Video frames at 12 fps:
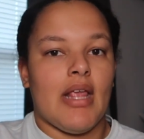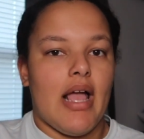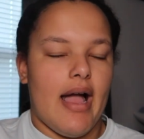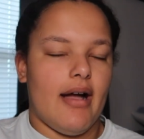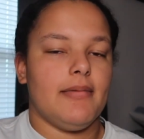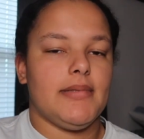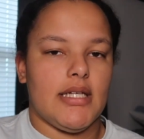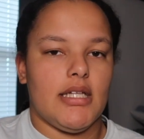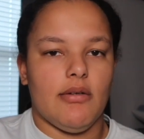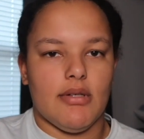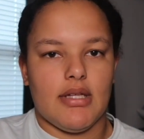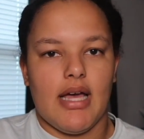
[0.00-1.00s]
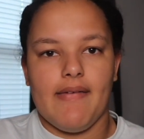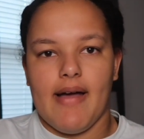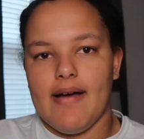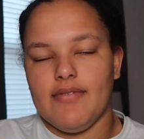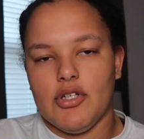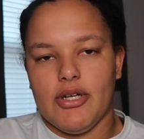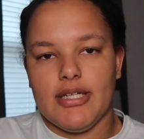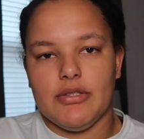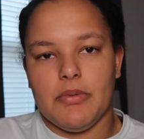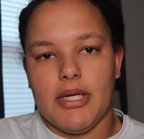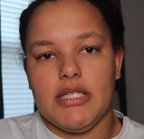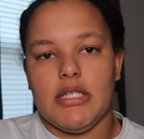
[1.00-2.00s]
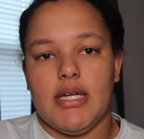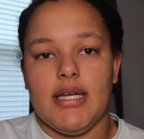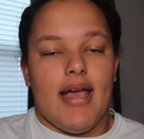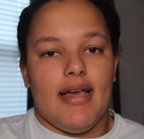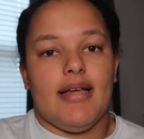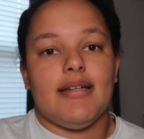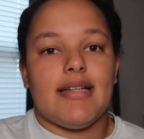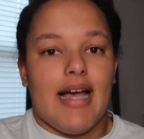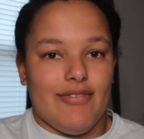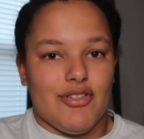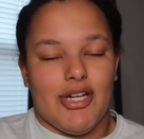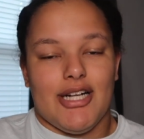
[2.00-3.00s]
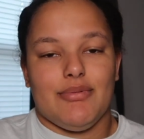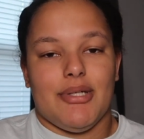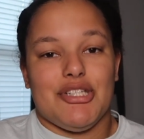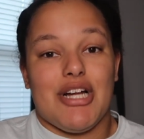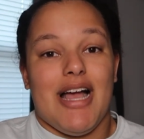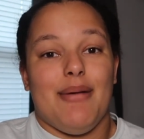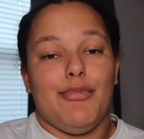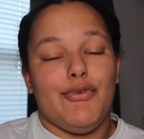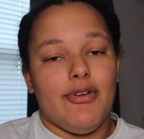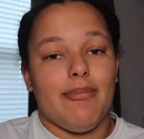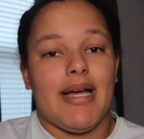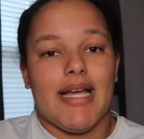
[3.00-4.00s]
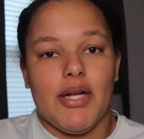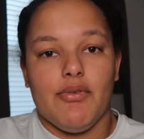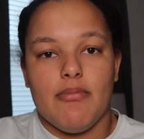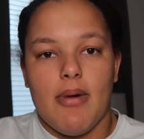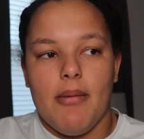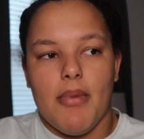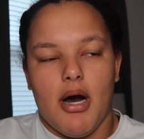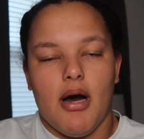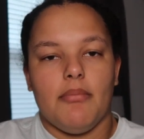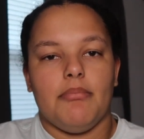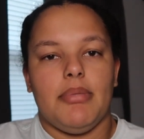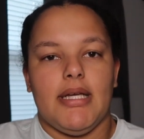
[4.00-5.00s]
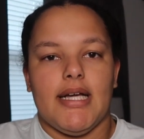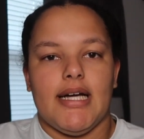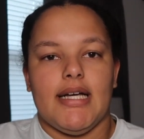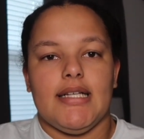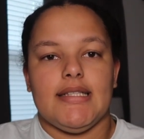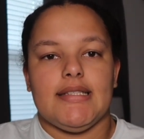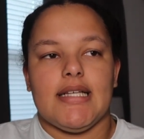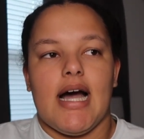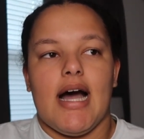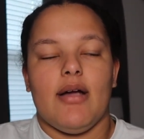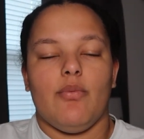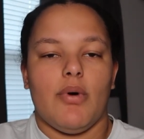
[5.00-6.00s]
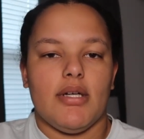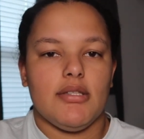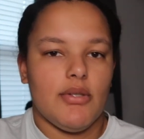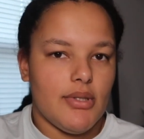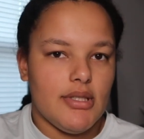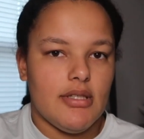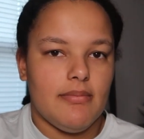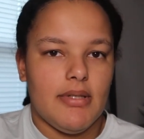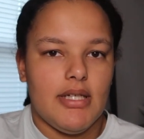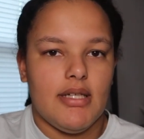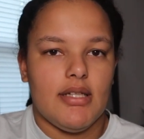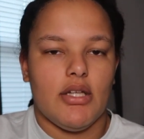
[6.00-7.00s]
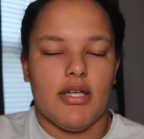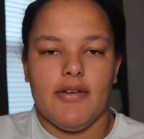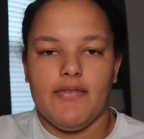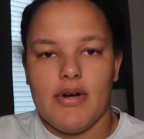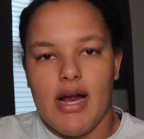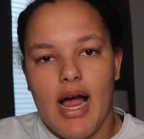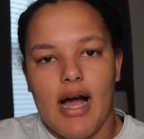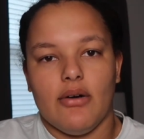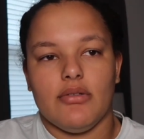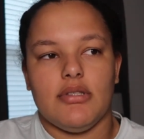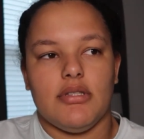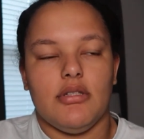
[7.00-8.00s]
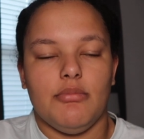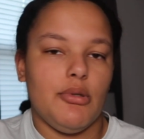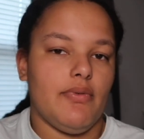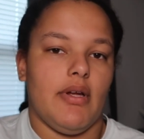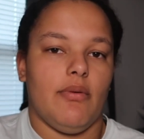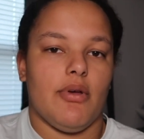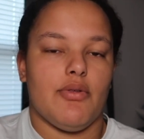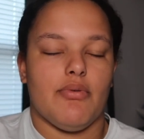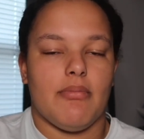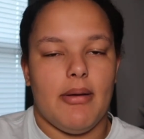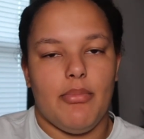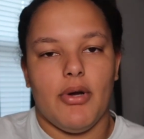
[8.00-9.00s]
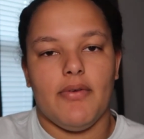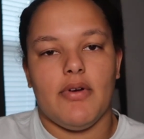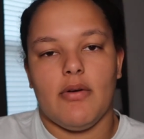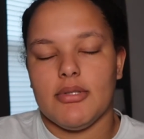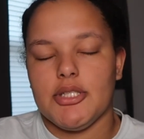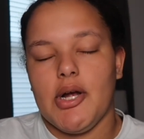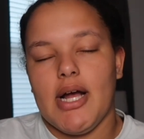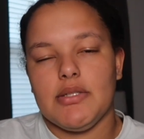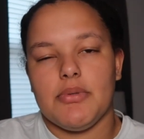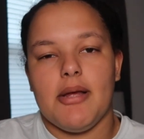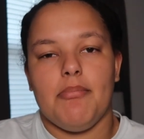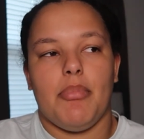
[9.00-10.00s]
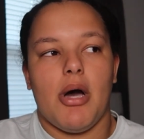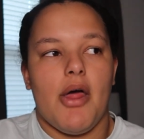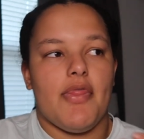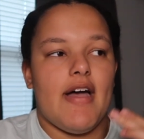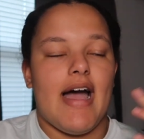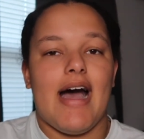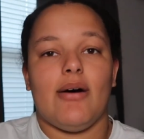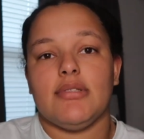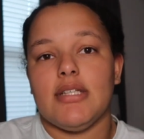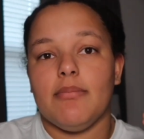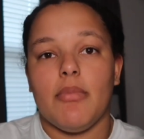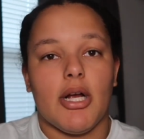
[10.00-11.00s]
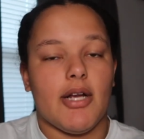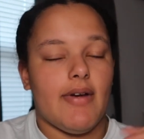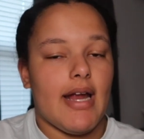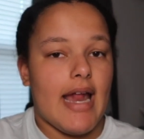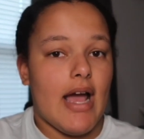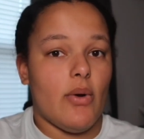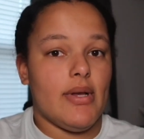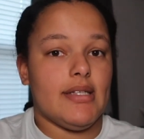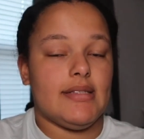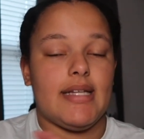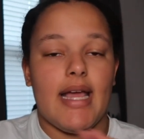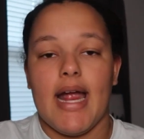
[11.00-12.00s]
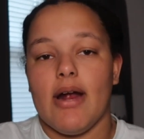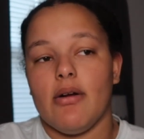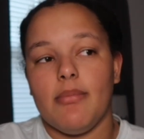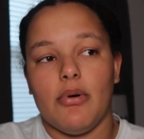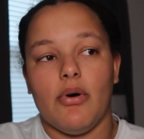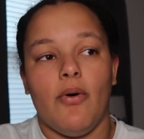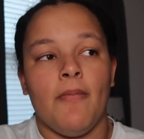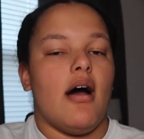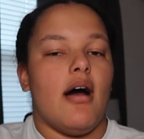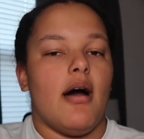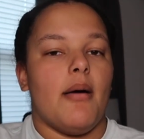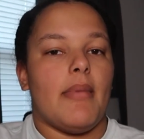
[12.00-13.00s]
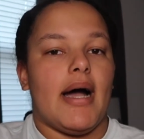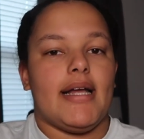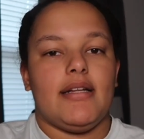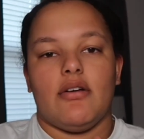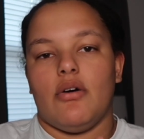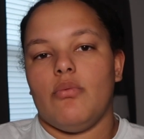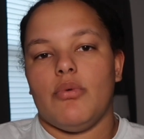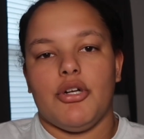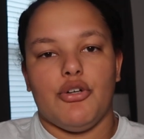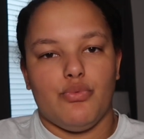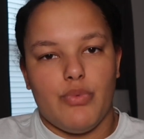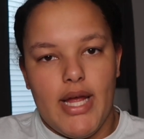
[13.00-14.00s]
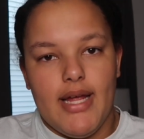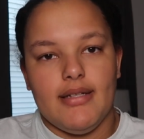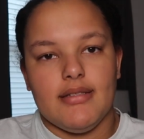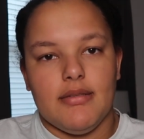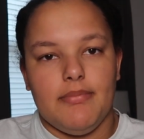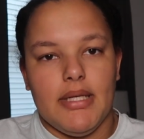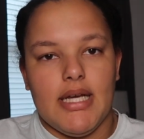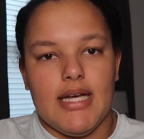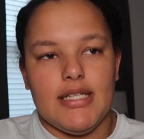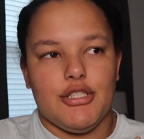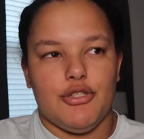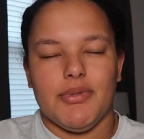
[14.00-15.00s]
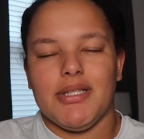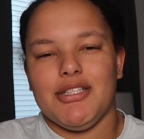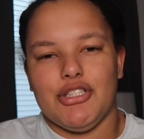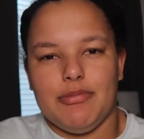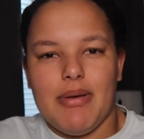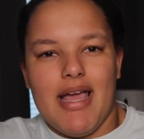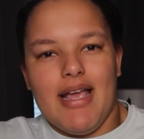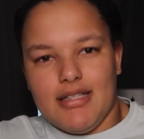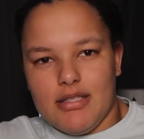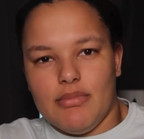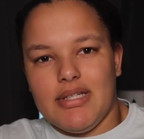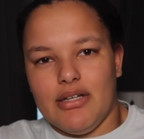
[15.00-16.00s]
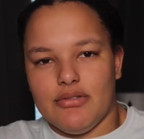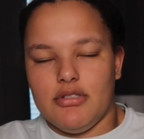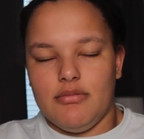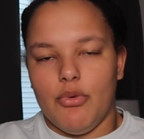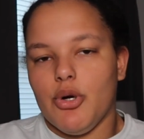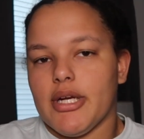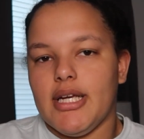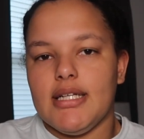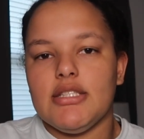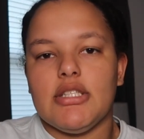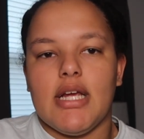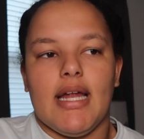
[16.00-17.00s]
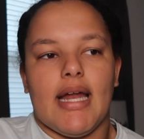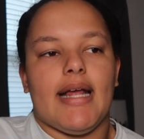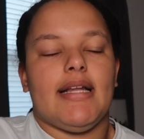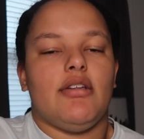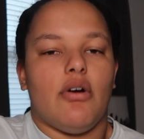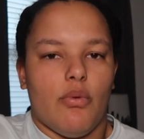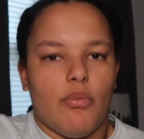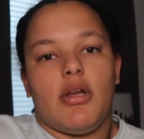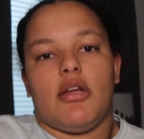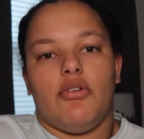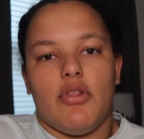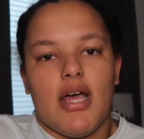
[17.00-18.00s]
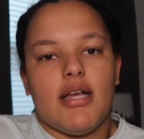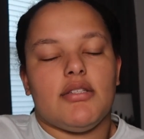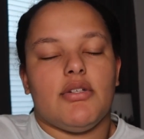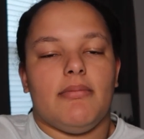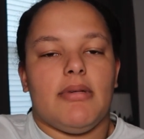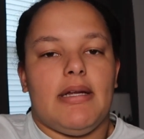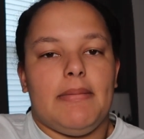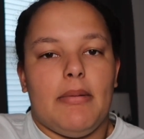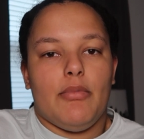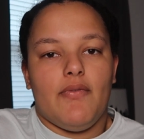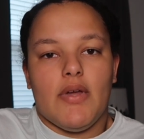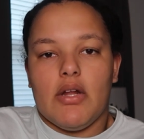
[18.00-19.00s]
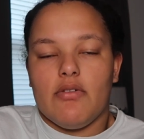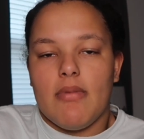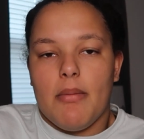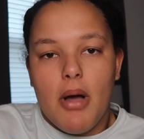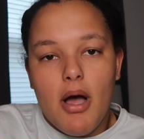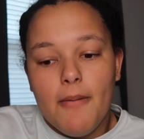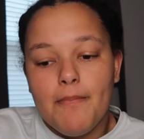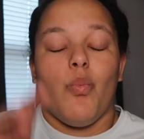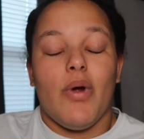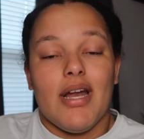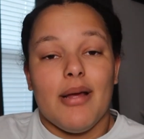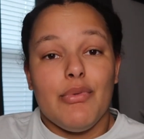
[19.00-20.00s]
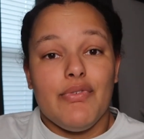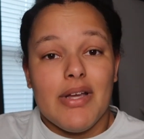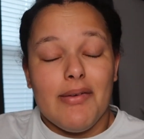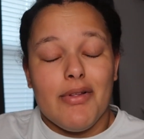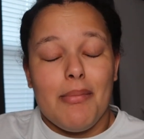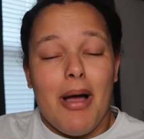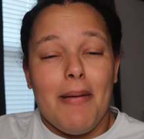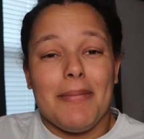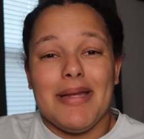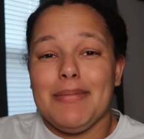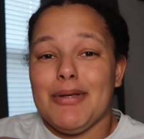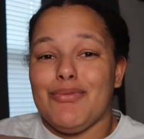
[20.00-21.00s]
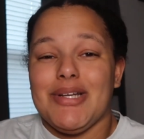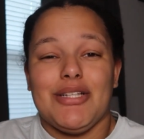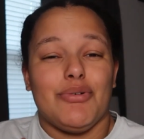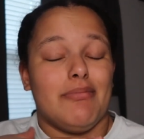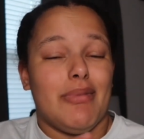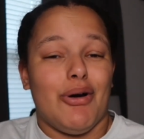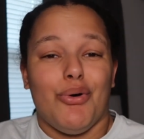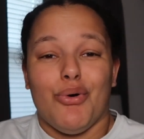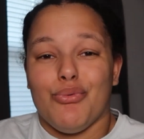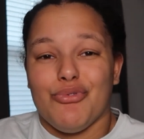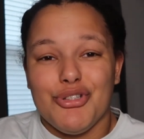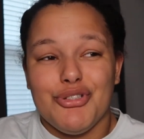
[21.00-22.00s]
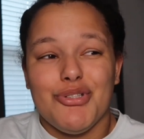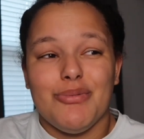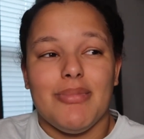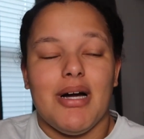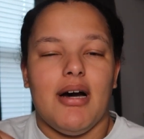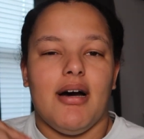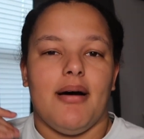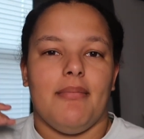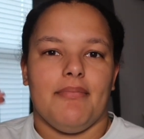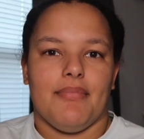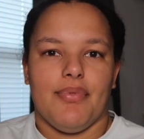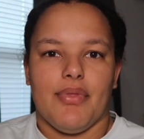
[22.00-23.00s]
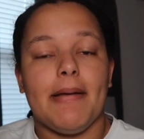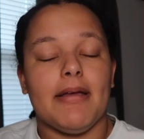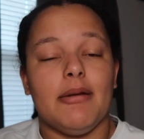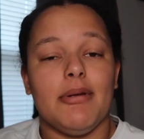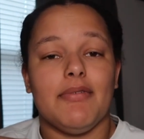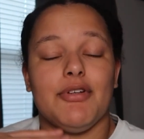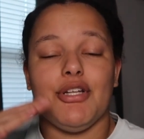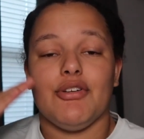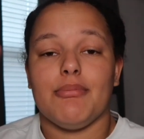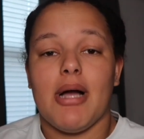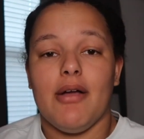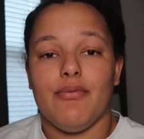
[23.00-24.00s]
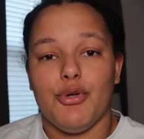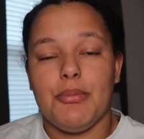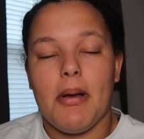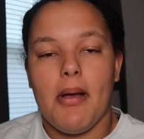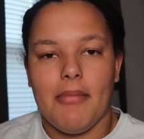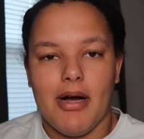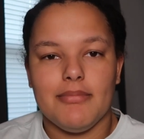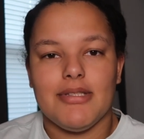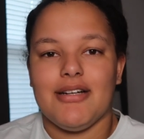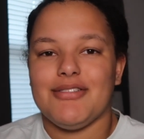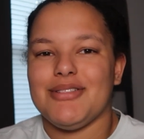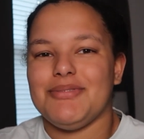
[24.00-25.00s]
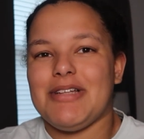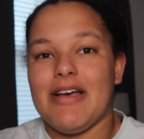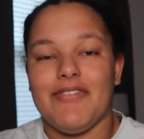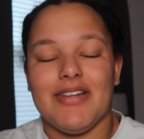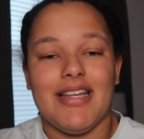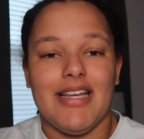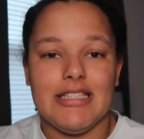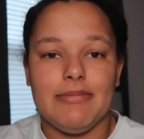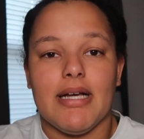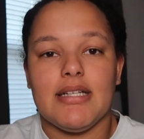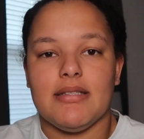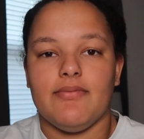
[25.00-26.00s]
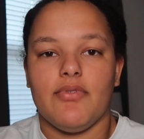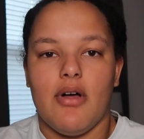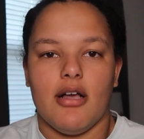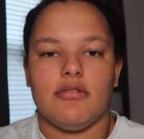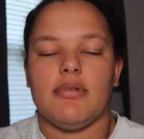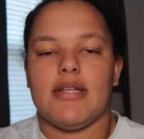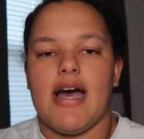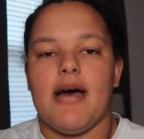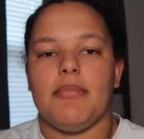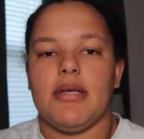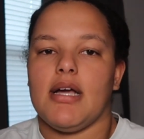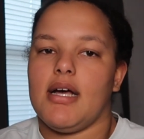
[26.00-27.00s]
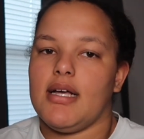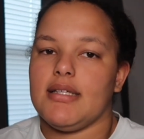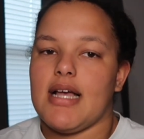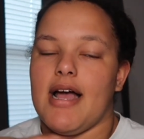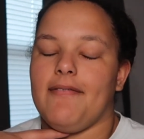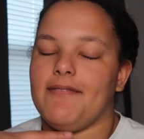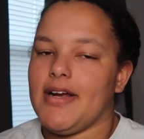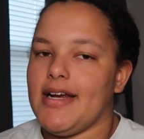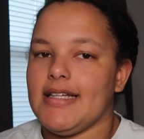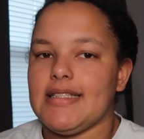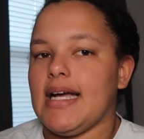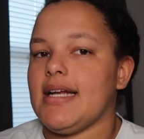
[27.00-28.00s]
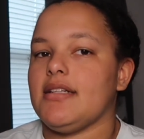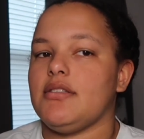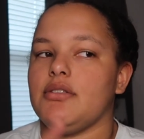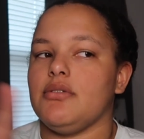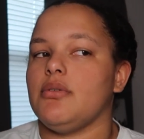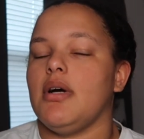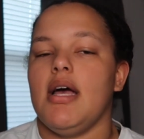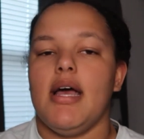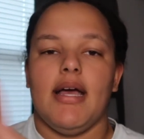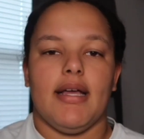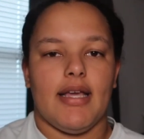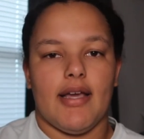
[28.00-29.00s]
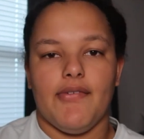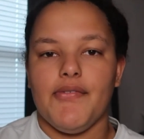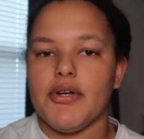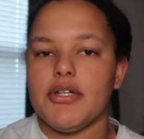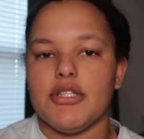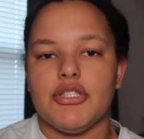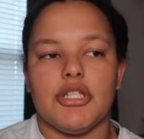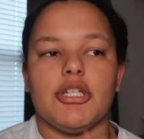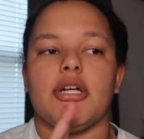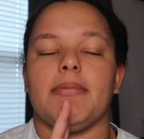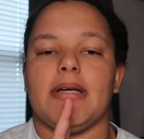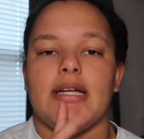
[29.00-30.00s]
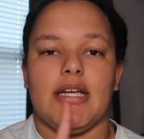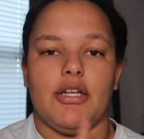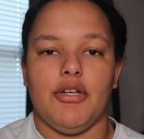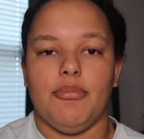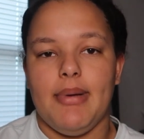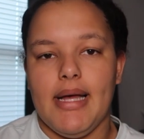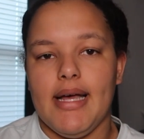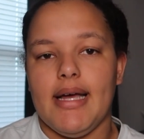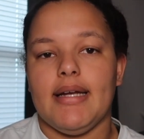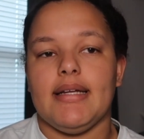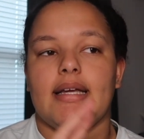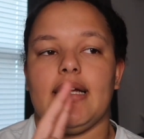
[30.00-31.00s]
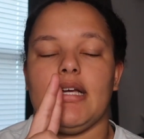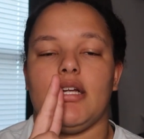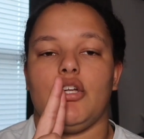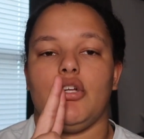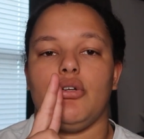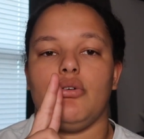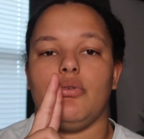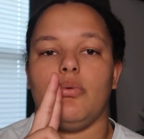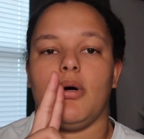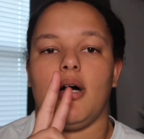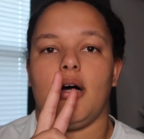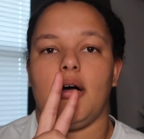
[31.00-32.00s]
how I'm dealing with life after graduation. And after graduation, I'm moving back in with my mom, because I was going to be looking for a house to move in with my boyfriend once I graduate, but the housing market right now is terrible. I don't want to rent because you're really just paying someone else's mortgage, and I don't want to do that, so I'm going to moving in with my mom. When I'm moving in with my mom, I'm going to be redoing my whole room. I'm going to be redoing my room at my mom's house, so definitely expect some vlogs with that, because I'm very excited to get furniture. I'm getting a new bed, getting a new